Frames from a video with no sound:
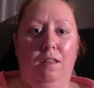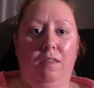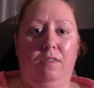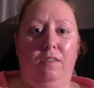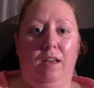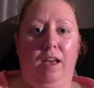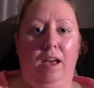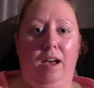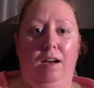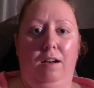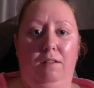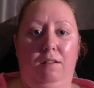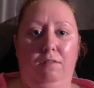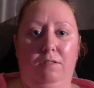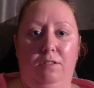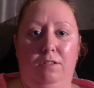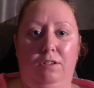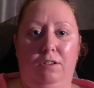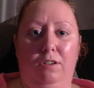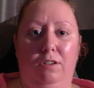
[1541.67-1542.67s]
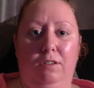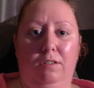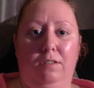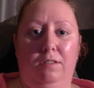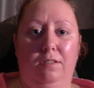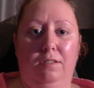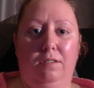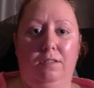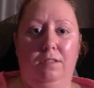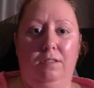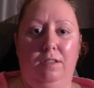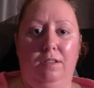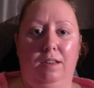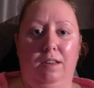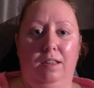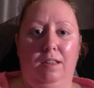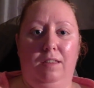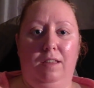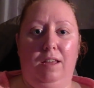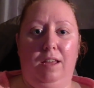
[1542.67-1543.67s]
the house or
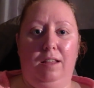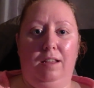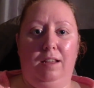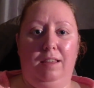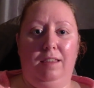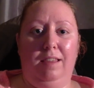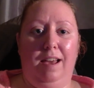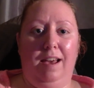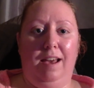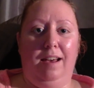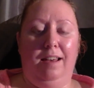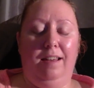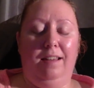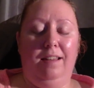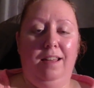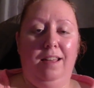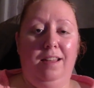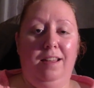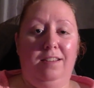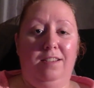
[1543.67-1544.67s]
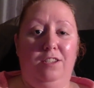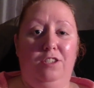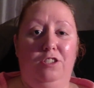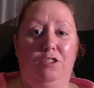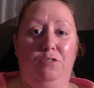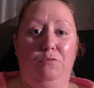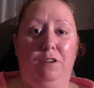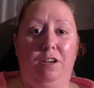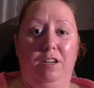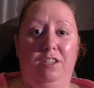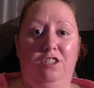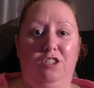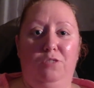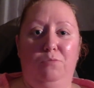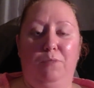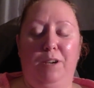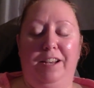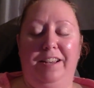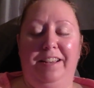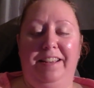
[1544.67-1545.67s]
anything like that. Did you watch
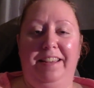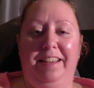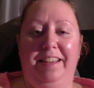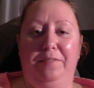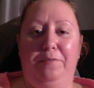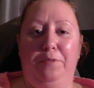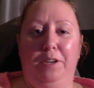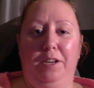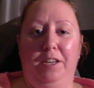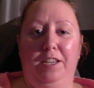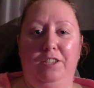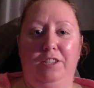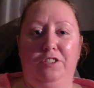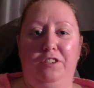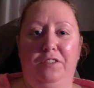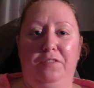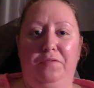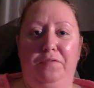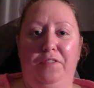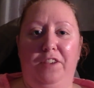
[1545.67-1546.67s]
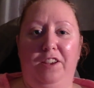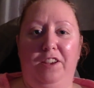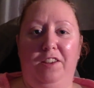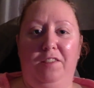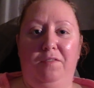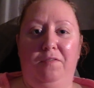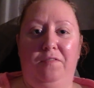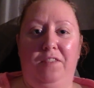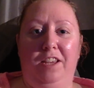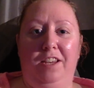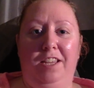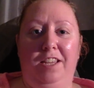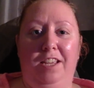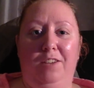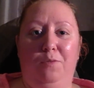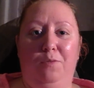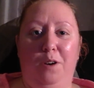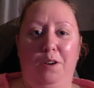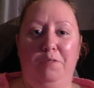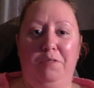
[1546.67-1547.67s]
my 100 funny
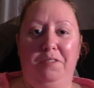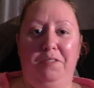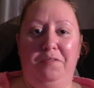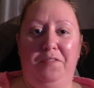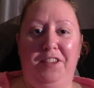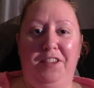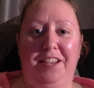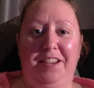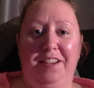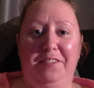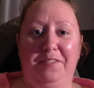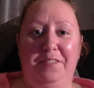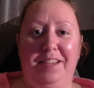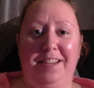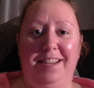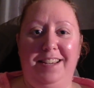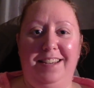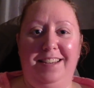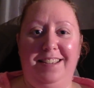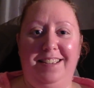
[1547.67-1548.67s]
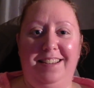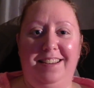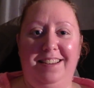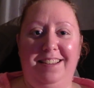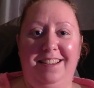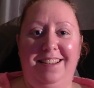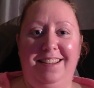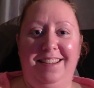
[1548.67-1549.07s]
quotes video that I did?